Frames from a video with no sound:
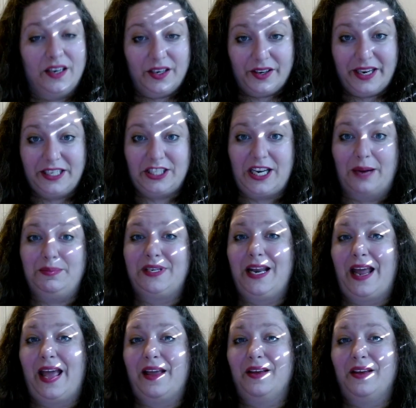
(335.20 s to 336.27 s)
Great job
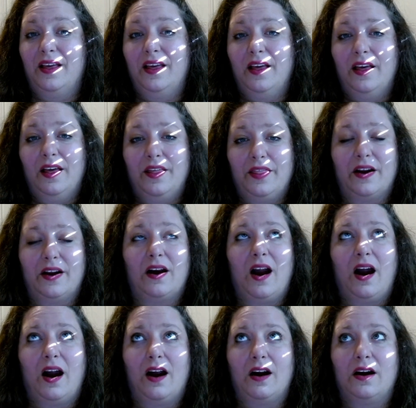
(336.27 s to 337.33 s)
today.
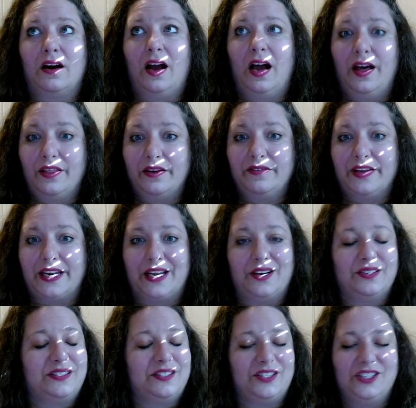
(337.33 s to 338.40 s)
There are other
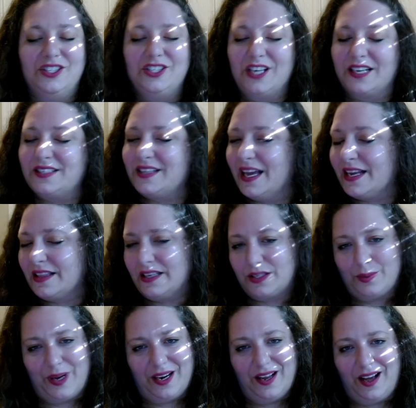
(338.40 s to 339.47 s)
videos just like this
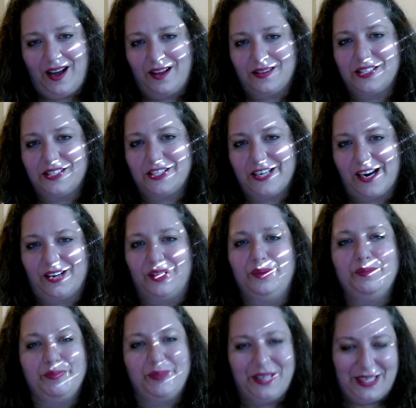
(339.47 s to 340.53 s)
one on this channel
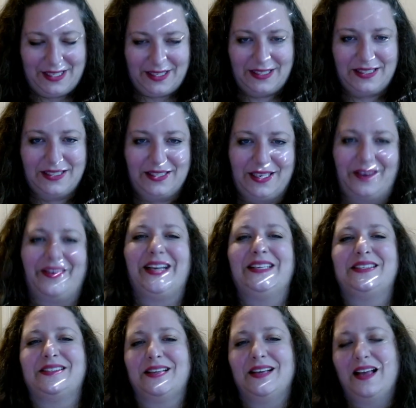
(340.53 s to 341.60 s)
because it's a
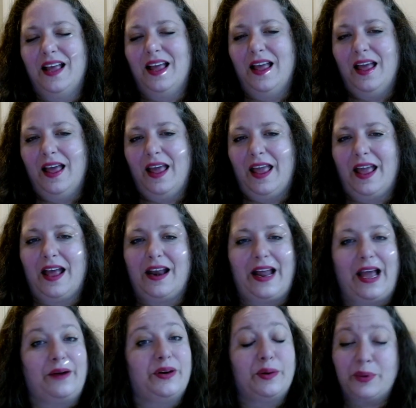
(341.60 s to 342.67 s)
series, and
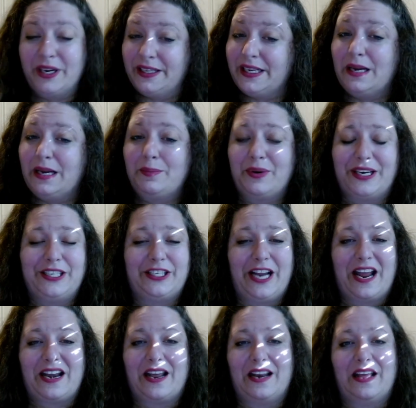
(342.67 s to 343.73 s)
I would really
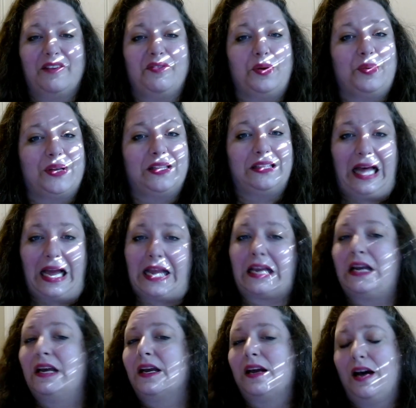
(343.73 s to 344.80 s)
appreciate it if you would
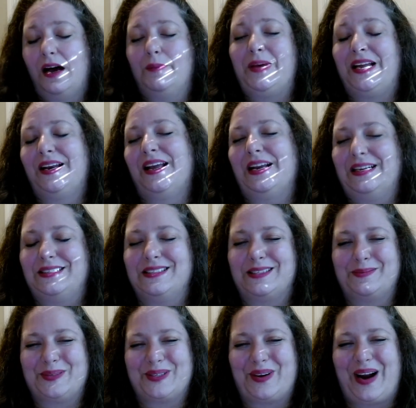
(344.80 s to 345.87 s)
like, comment, and
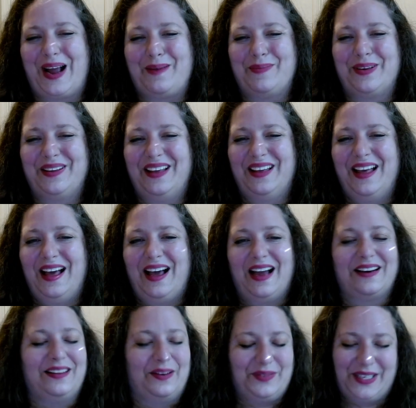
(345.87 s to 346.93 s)
subscribe.
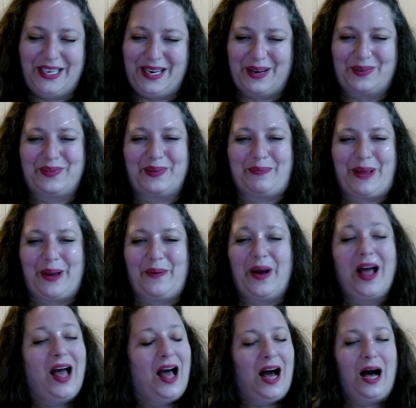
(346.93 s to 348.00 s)
I'd love to hear from you.
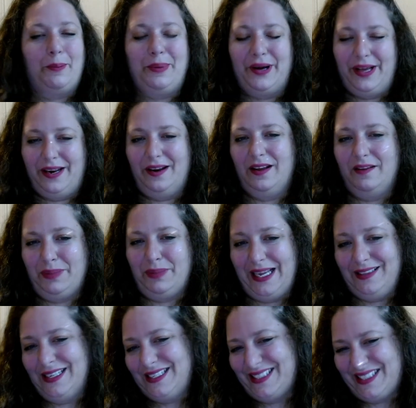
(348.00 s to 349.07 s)
I'll put
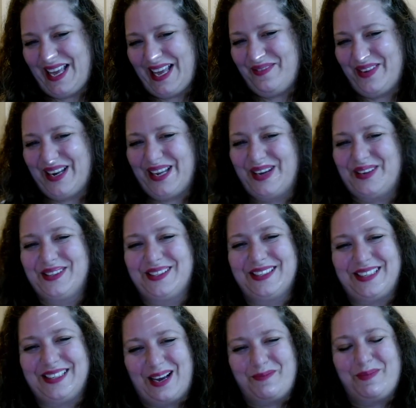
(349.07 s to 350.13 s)
playlists and videos
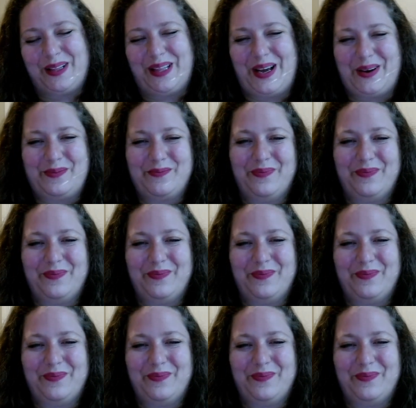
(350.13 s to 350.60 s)
down below.